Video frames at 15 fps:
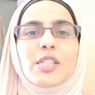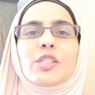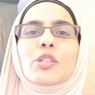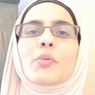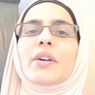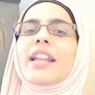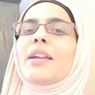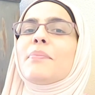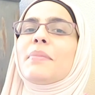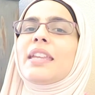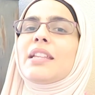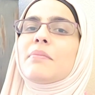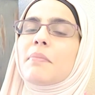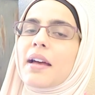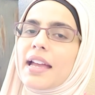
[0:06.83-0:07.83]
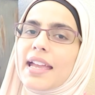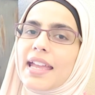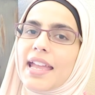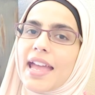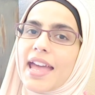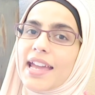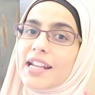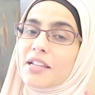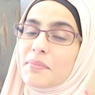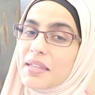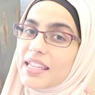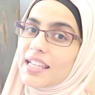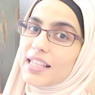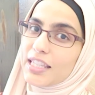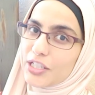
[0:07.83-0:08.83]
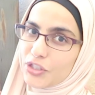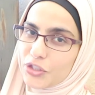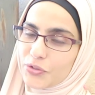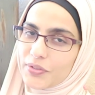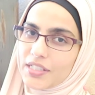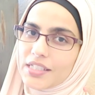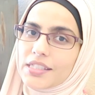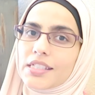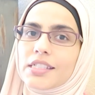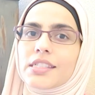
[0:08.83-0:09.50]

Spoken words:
So what I mean by henna making luxuries